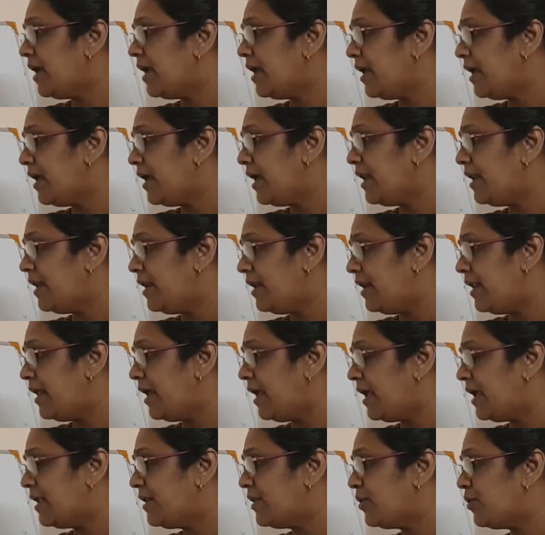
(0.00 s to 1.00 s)

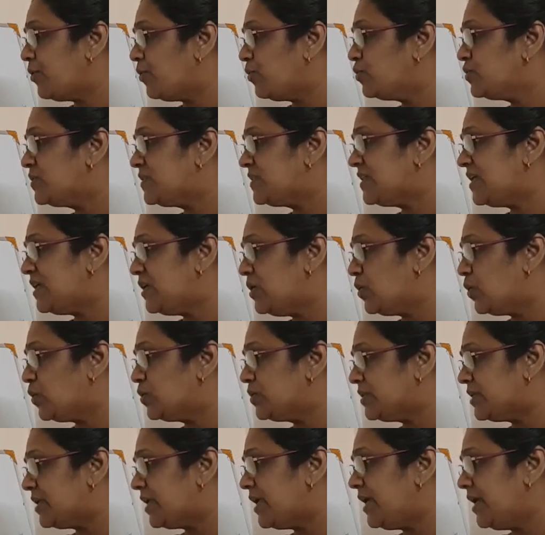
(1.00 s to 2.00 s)

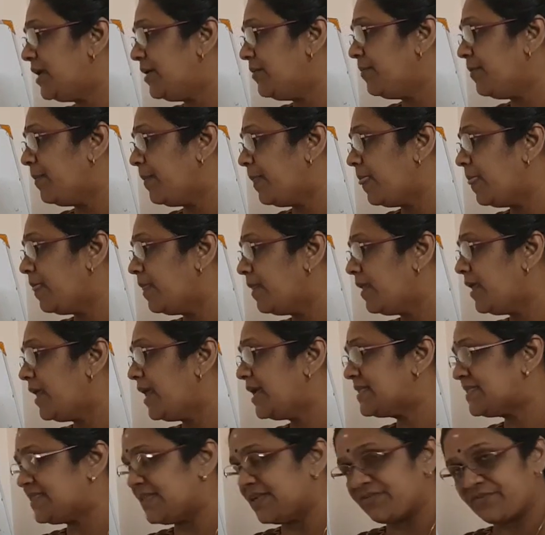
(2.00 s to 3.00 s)
Na2CO3,
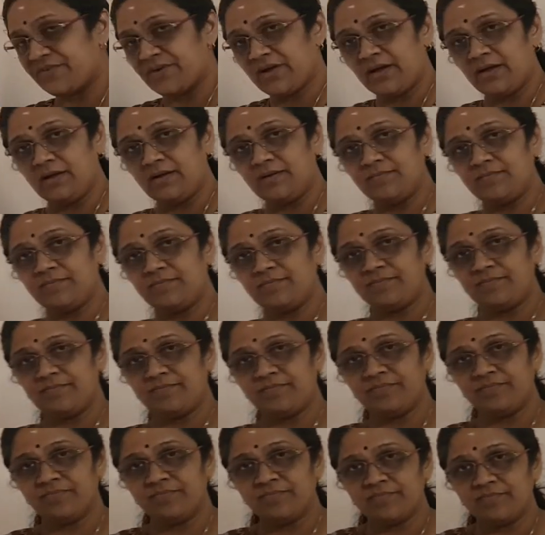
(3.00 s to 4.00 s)
etc.
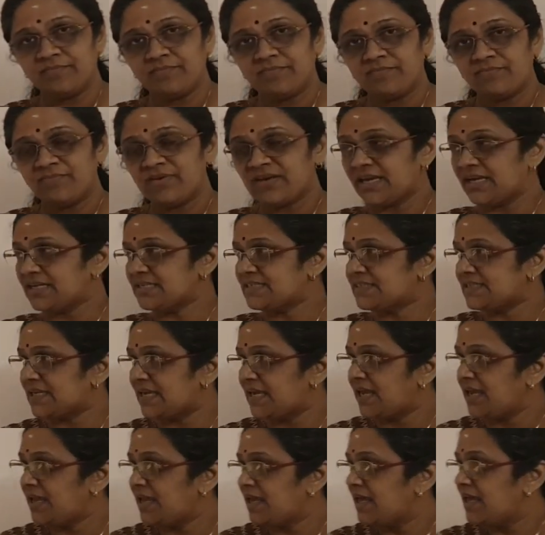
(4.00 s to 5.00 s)
We can
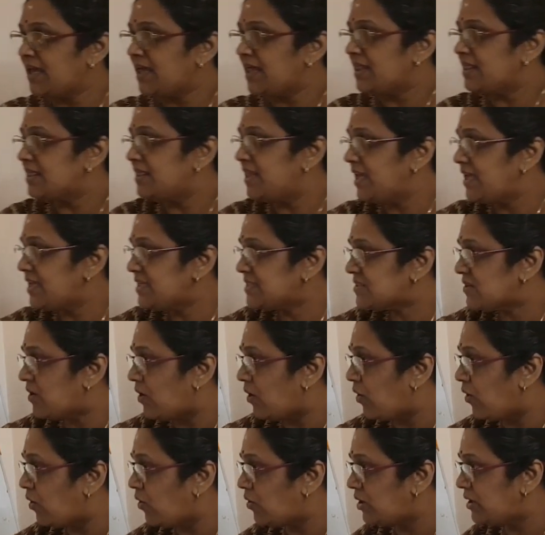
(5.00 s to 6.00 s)
say
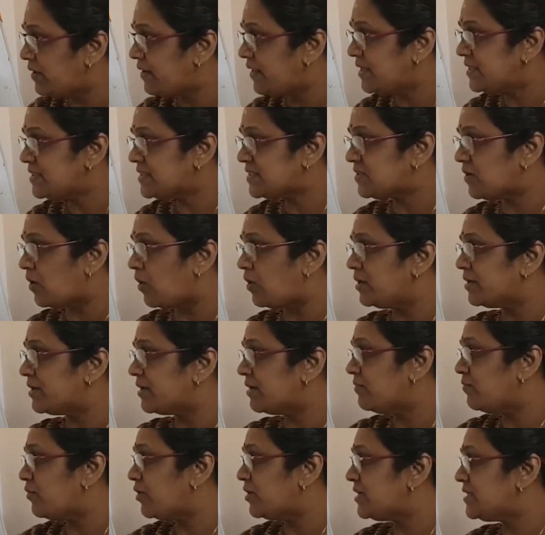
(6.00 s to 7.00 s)
all these
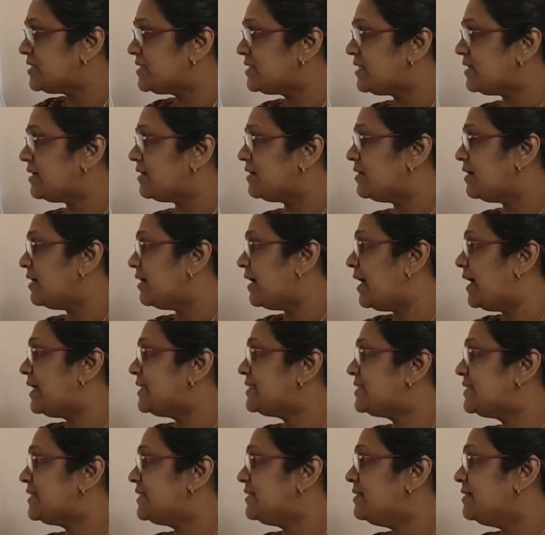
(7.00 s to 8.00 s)
salt, what is the
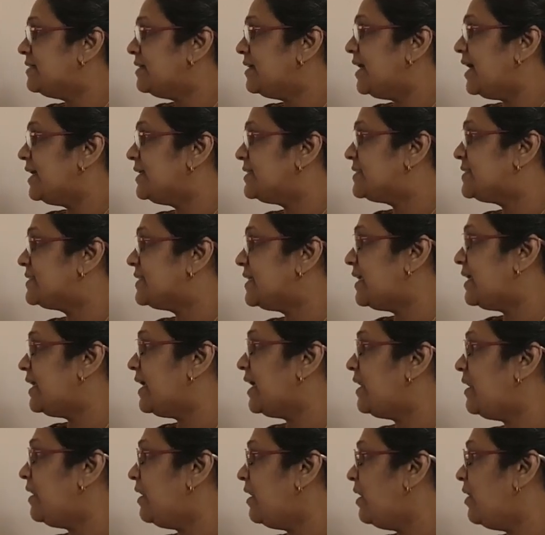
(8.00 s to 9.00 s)
acid?
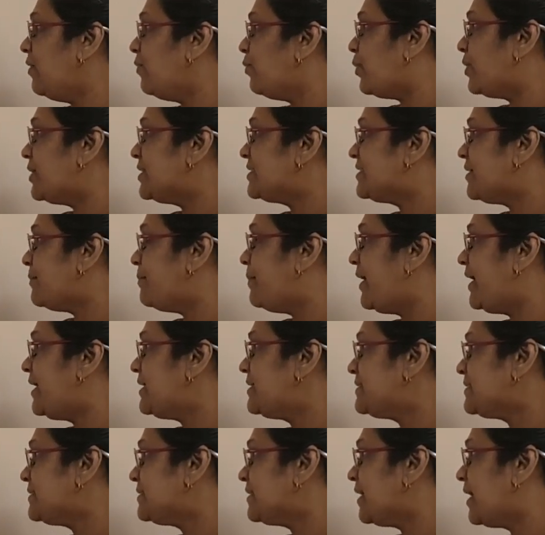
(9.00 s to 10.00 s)
HCl, what is the
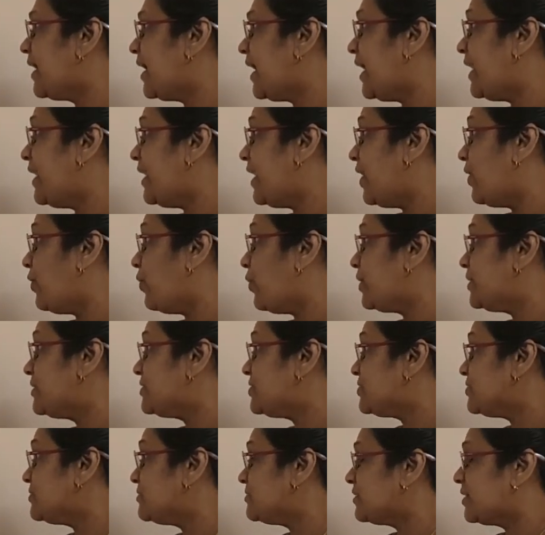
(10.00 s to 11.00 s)
base?
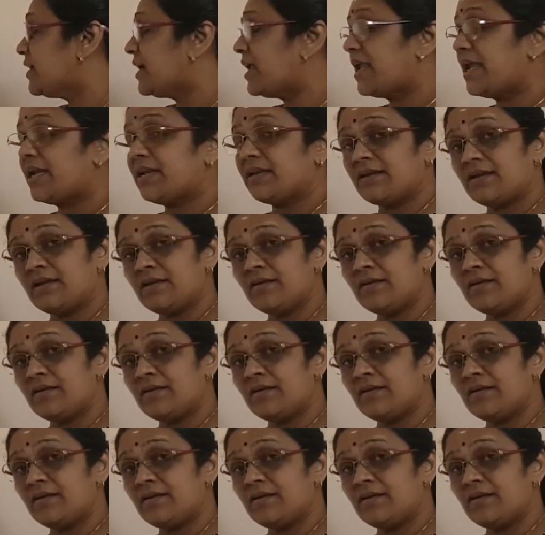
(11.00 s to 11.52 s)
NaOH. Correct?